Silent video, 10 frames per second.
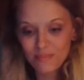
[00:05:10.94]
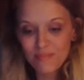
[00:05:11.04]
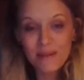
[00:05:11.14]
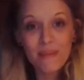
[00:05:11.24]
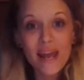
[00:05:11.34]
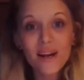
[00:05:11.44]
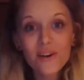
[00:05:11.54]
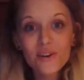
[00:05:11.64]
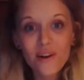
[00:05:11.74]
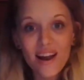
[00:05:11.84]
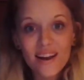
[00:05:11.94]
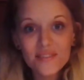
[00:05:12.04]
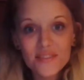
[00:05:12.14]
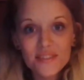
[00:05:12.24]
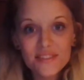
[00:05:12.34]
made
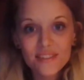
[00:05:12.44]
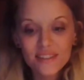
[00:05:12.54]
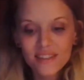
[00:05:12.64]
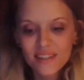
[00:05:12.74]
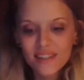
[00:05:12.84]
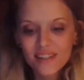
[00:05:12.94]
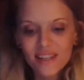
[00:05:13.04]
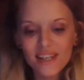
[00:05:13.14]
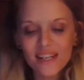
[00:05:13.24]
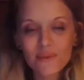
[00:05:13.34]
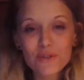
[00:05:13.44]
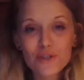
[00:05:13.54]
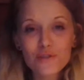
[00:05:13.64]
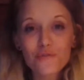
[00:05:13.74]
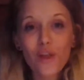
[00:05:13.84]
paragraphs, and it was
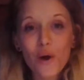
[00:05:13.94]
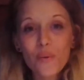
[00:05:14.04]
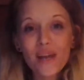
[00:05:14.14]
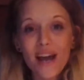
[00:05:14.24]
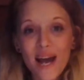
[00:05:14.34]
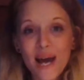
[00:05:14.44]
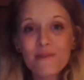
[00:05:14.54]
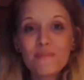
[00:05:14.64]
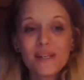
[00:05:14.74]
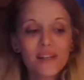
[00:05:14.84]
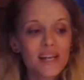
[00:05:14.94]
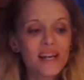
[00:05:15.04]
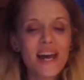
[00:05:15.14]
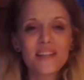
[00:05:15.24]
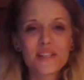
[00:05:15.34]
just flowing out of me like I
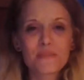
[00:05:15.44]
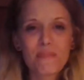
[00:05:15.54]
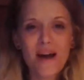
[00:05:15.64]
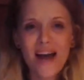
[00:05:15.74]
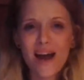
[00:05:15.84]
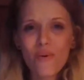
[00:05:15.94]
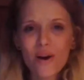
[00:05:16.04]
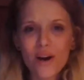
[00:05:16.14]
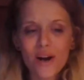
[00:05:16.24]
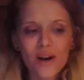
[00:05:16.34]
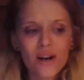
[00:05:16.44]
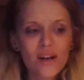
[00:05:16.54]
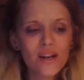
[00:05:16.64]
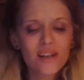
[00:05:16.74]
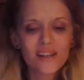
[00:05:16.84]
had this power
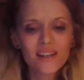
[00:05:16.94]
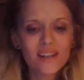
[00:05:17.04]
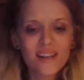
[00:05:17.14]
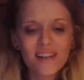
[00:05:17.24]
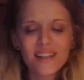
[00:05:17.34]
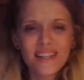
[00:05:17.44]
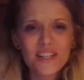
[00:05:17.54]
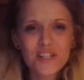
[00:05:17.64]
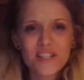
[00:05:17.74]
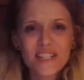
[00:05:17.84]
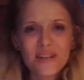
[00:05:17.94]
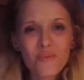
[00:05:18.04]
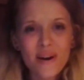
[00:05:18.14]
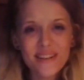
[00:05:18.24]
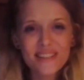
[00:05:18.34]
that just
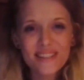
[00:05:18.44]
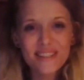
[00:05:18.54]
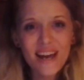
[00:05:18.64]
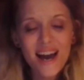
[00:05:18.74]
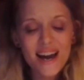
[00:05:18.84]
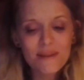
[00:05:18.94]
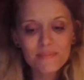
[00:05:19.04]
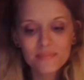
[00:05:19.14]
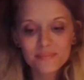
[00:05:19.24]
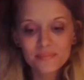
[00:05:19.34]
didn't want to stop.